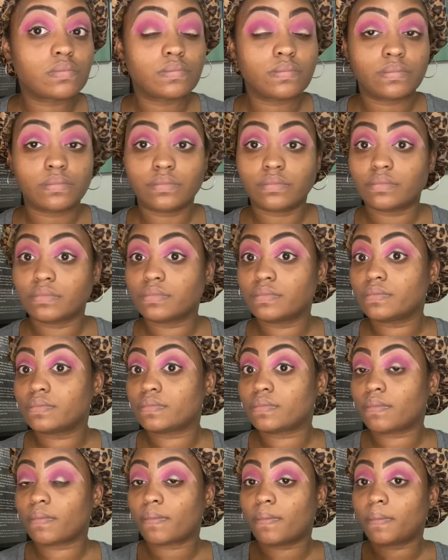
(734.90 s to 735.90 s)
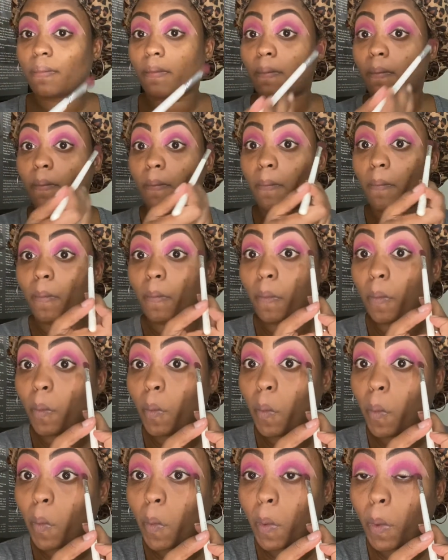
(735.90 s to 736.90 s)

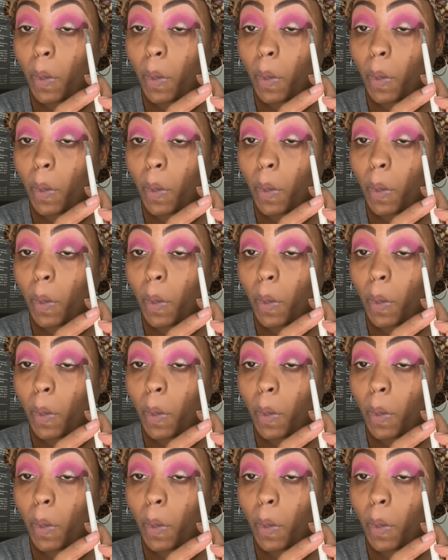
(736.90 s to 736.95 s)
(silence)